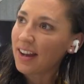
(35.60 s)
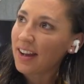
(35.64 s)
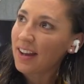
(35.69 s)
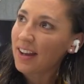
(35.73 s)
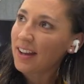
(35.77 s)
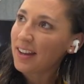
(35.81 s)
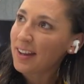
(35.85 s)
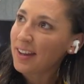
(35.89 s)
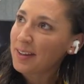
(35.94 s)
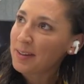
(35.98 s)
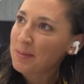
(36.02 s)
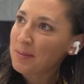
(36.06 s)

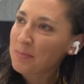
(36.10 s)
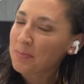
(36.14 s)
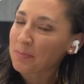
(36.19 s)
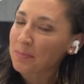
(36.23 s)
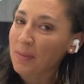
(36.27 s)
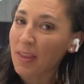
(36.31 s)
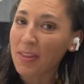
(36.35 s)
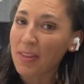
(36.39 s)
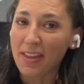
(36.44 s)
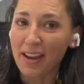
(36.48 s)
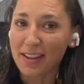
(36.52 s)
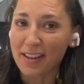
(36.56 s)
Um,
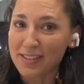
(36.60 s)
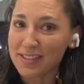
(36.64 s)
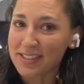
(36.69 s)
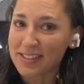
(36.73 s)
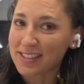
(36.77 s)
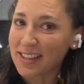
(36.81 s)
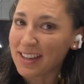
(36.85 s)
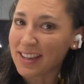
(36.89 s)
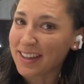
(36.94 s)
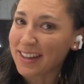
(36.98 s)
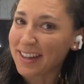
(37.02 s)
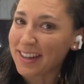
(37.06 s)

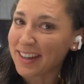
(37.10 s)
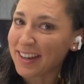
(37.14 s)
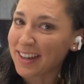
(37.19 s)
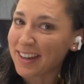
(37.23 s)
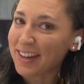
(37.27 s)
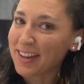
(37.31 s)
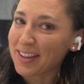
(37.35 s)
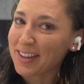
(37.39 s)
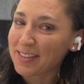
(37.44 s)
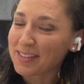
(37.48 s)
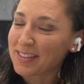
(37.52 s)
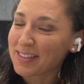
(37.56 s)
that's
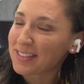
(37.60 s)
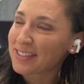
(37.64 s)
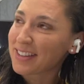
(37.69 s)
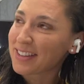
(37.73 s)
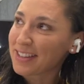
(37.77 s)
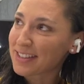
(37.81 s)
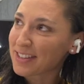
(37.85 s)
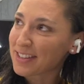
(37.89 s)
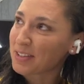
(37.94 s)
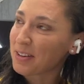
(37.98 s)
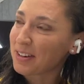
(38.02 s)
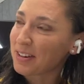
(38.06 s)
uh,
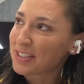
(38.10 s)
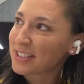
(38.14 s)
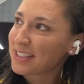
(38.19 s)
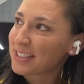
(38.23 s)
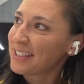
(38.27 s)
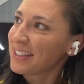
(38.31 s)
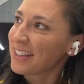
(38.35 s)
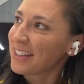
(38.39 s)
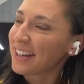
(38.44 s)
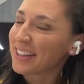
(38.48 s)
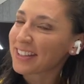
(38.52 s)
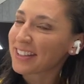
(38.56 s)
that's a
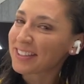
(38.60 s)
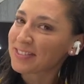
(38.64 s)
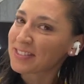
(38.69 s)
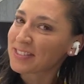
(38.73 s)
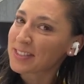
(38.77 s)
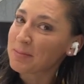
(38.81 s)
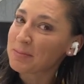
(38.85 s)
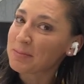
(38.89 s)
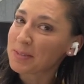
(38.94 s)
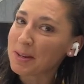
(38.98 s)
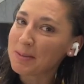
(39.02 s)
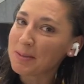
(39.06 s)
question that I
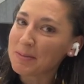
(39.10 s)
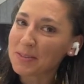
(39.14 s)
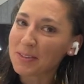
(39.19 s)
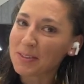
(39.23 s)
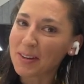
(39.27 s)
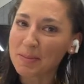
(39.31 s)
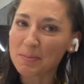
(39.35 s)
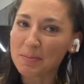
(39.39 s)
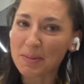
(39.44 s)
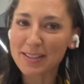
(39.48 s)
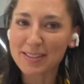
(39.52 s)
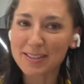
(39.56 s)
sometimes
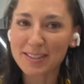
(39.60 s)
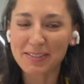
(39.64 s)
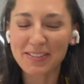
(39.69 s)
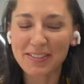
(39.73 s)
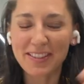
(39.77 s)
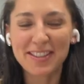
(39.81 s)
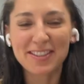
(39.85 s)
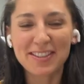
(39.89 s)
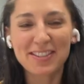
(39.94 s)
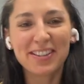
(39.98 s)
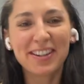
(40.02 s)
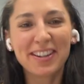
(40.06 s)
find myself
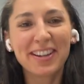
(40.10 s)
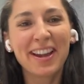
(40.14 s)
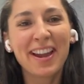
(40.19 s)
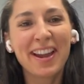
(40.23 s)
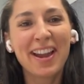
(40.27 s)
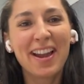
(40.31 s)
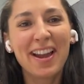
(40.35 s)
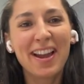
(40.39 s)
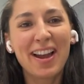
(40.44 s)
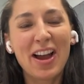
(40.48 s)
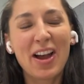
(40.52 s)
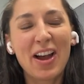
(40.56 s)
answering.
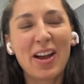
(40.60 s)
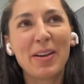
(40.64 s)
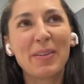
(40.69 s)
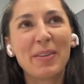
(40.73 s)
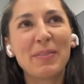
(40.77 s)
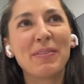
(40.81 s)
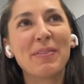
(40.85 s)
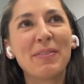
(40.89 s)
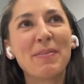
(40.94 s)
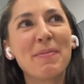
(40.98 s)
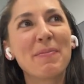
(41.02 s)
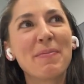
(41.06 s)

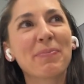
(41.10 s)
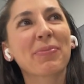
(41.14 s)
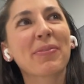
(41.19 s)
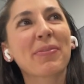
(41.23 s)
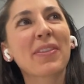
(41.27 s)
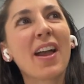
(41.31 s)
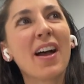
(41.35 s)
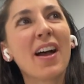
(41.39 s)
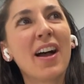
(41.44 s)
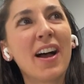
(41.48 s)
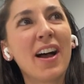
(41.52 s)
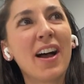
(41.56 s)
Um,
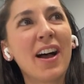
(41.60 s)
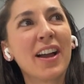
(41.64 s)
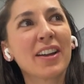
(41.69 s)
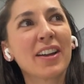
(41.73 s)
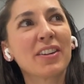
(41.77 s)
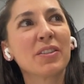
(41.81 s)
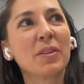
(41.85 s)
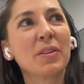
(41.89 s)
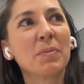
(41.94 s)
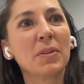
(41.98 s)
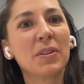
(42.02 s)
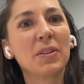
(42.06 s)
I
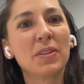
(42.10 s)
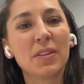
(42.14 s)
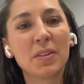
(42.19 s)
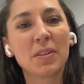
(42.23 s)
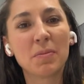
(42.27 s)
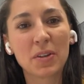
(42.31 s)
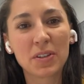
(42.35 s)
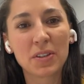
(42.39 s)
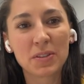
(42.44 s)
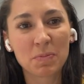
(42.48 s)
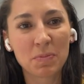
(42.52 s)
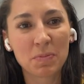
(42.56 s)
grew up in
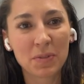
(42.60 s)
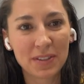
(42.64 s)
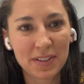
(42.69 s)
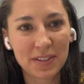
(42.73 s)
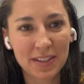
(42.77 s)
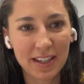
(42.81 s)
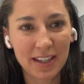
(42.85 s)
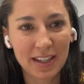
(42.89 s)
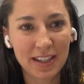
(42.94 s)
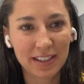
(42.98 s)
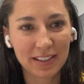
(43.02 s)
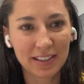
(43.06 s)
the most
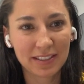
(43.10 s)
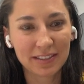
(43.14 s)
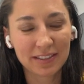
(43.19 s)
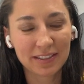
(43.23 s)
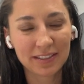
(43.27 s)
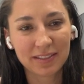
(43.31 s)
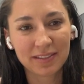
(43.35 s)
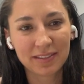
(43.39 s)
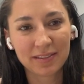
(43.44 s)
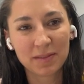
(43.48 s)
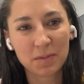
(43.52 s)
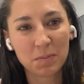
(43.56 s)

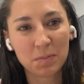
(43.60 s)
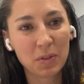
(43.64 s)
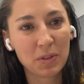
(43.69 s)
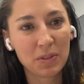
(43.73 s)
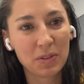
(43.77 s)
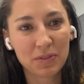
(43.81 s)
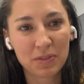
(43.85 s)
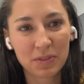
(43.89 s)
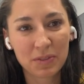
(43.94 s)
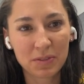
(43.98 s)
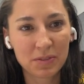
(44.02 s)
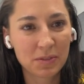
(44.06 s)
pristine,
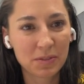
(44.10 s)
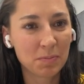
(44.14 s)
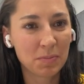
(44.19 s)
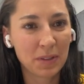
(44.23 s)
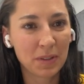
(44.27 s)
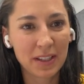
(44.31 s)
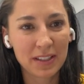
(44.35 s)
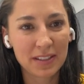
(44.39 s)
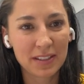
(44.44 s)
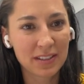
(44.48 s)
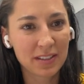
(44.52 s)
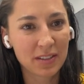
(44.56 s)
beautiful
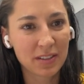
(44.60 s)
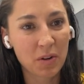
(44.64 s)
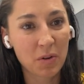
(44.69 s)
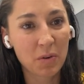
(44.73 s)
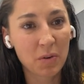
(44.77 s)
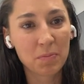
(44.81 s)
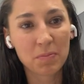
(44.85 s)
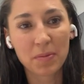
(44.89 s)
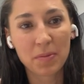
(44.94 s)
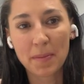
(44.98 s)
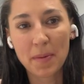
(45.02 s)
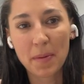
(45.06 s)
place
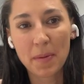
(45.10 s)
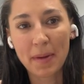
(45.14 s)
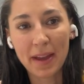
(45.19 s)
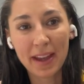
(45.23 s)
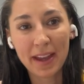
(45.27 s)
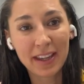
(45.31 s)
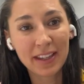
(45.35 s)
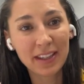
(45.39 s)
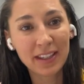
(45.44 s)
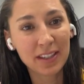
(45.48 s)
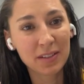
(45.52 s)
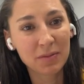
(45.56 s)
called Bremer
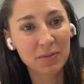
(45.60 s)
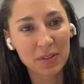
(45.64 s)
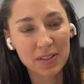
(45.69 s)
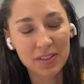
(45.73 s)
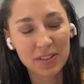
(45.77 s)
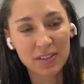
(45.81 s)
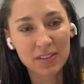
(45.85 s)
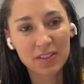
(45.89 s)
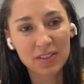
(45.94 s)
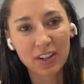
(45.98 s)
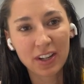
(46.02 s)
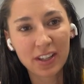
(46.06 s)
Bay in
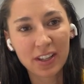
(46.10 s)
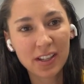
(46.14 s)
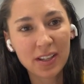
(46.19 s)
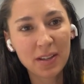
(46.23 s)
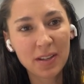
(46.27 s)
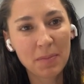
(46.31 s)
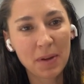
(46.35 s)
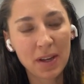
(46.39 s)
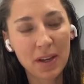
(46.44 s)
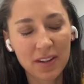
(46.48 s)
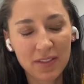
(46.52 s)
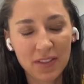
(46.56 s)
Western
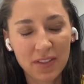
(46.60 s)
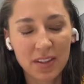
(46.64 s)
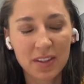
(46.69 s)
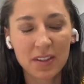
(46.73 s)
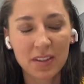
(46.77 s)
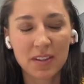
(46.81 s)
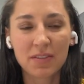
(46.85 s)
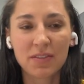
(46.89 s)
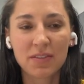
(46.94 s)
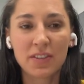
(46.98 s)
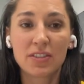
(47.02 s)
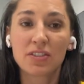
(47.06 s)
Australia, part of
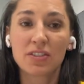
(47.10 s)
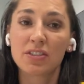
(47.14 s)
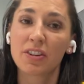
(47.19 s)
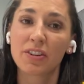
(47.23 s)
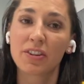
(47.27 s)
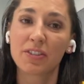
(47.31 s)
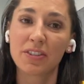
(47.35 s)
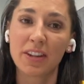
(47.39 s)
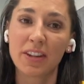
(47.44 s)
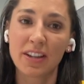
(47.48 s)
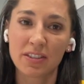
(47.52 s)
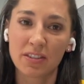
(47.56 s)
the
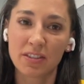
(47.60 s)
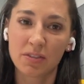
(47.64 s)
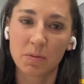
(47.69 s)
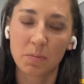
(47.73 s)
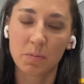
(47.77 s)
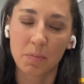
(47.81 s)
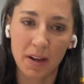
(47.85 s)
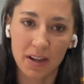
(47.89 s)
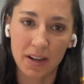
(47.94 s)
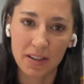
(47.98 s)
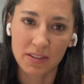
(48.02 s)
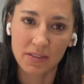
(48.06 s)
Fitzgerald
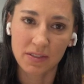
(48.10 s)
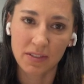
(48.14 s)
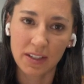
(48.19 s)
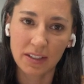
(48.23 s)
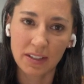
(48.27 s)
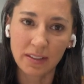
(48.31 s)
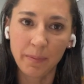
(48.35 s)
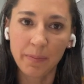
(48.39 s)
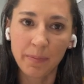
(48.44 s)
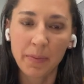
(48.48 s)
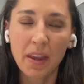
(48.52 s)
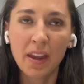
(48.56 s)
National
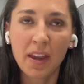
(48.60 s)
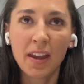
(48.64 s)
Biosphere